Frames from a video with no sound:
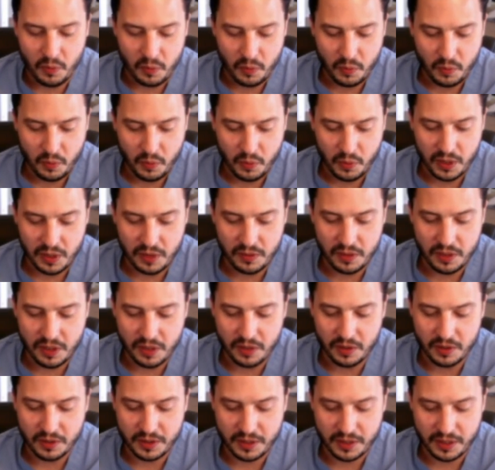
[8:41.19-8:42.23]
When you do
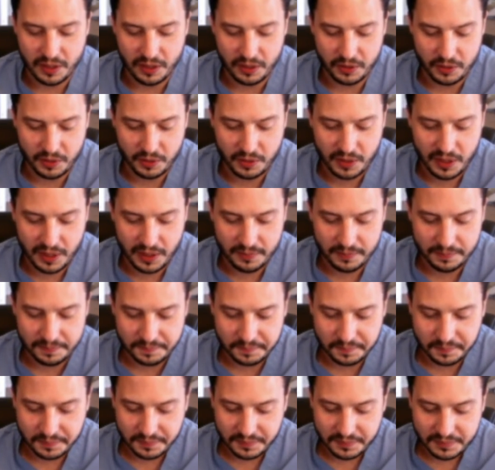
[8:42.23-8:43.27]
your skill tree
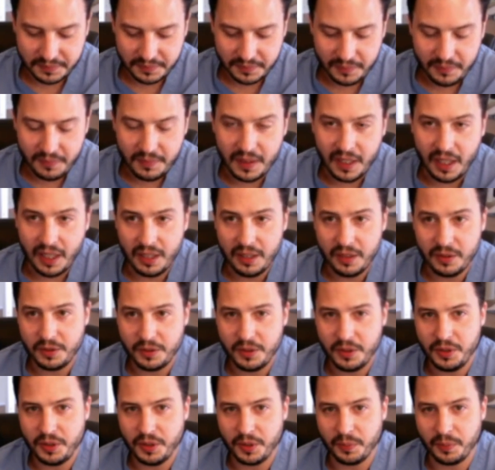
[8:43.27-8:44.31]
and you
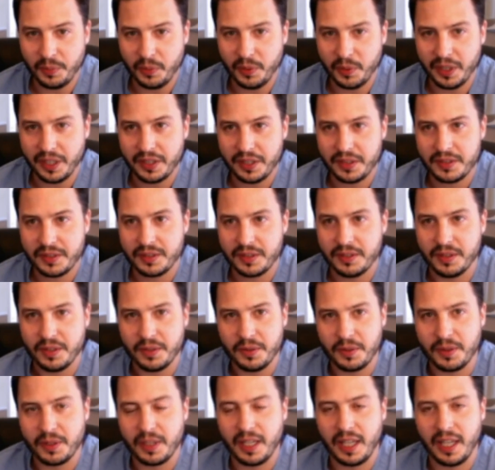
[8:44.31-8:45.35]
do your points, you
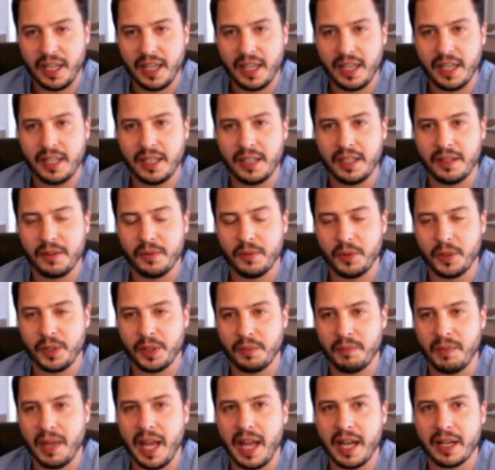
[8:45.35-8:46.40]
can, when you're
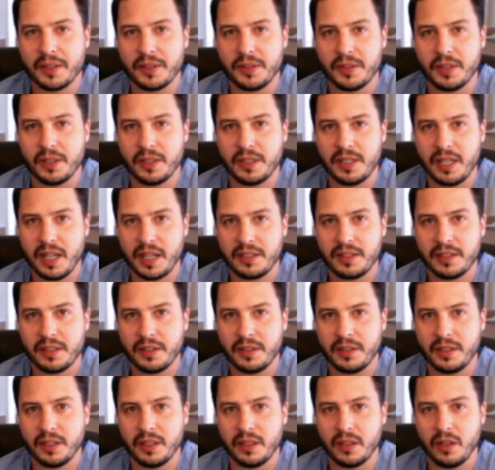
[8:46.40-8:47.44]
max, you can
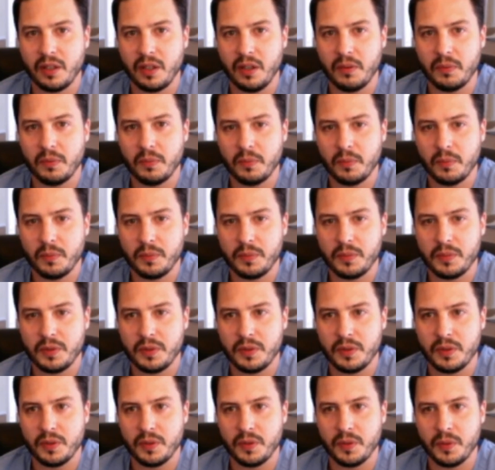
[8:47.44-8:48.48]
technically
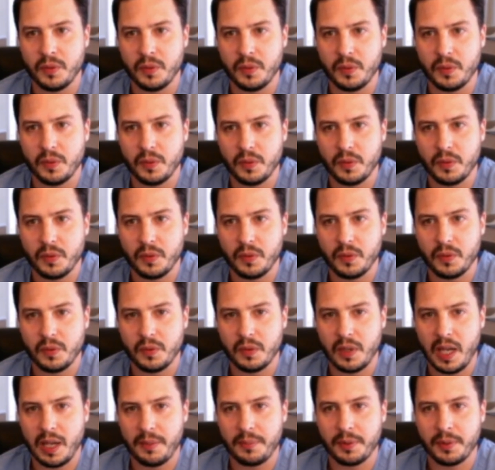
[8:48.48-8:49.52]
do
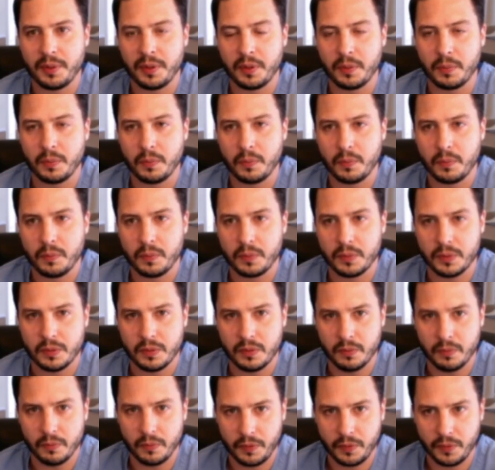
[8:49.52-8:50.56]
Hyper
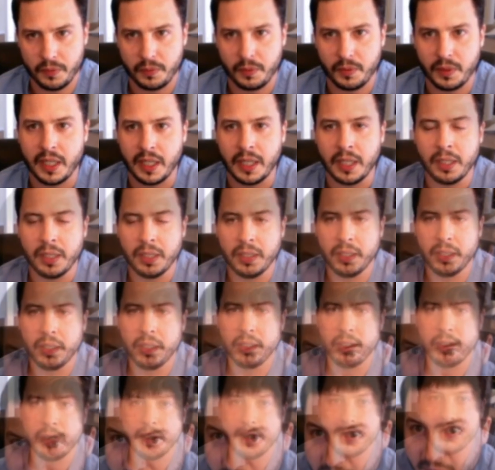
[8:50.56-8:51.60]
3.
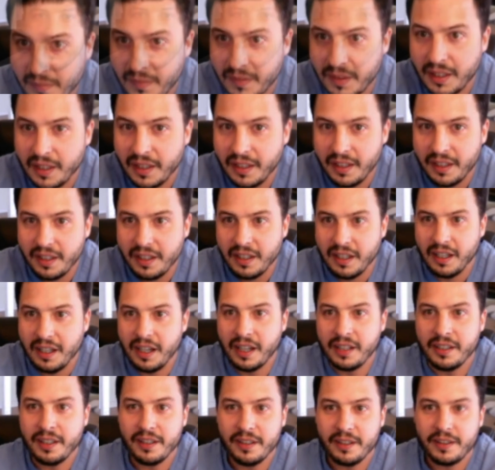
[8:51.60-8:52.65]

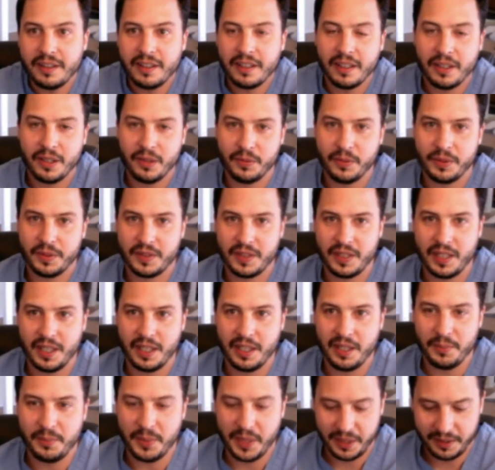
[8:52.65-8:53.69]
Another thing I will say
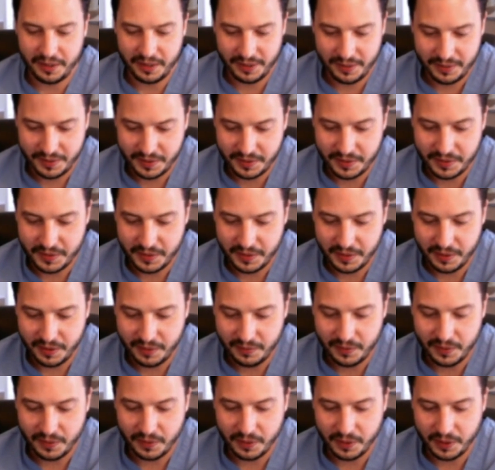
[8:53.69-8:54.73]
about this is, if
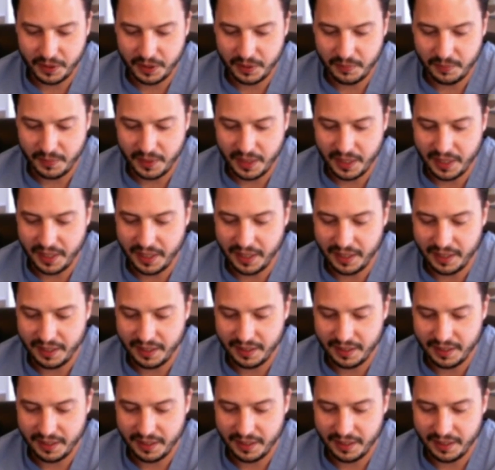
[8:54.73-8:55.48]
you look at my